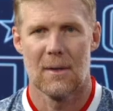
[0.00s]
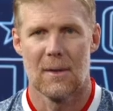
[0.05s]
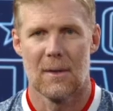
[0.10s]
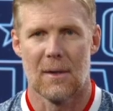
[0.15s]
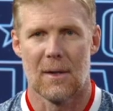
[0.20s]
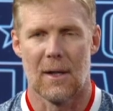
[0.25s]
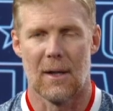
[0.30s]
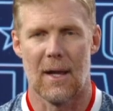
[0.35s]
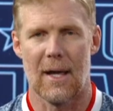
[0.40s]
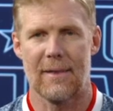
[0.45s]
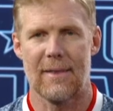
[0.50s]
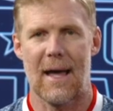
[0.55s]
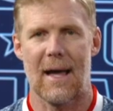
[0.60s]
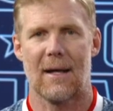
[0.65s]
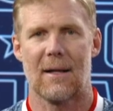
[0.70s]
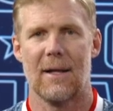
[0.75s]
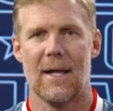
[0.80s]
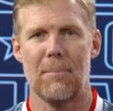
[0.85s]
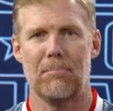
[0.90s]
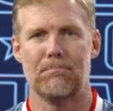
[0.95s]
You like
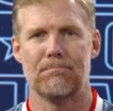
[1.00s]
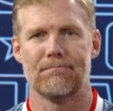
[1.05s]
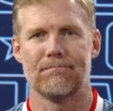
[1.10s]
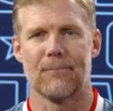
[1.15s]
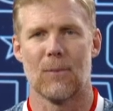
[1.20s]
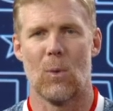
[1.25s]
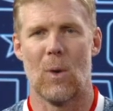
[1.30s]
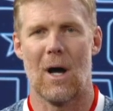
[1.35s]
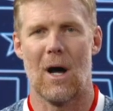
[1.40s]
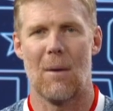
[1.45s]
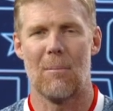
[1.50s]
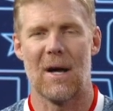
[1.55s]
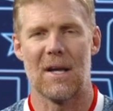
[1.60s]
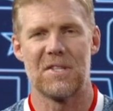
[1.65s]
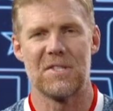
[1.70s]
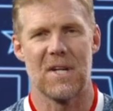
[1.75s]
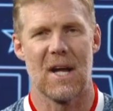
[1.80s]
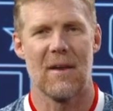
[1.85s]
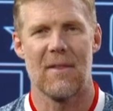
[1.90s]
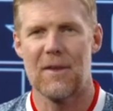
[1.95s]
that clip? Well, my
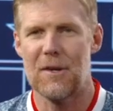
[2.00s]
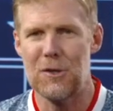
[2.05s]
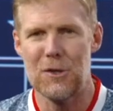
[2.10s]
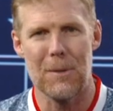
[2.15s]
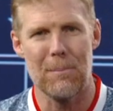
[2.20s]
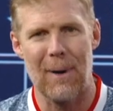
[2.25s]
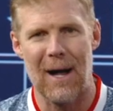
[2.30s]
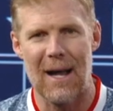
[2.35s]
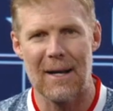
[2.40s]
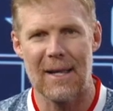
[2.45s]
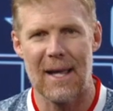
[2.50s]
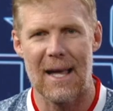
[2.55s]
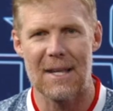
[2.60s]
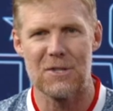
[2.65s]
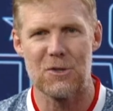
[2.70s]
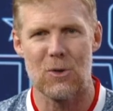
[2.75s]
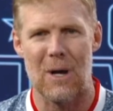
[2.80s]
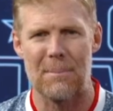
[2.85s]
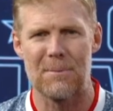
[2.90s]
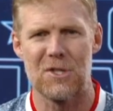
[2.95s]
State of the Union
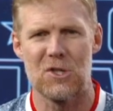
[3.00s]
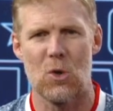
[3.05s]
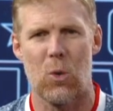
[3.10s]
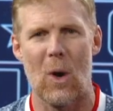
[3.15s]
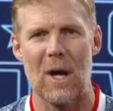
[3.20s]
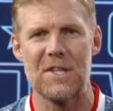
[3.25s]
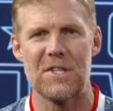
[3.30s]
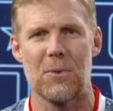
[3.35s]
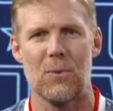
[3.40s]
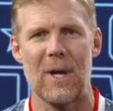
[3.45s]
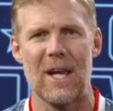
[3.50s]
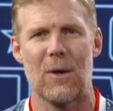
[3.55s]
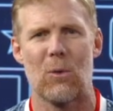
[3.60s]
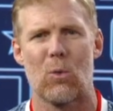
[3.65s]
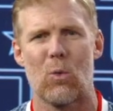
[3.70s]
podcast drops twice a week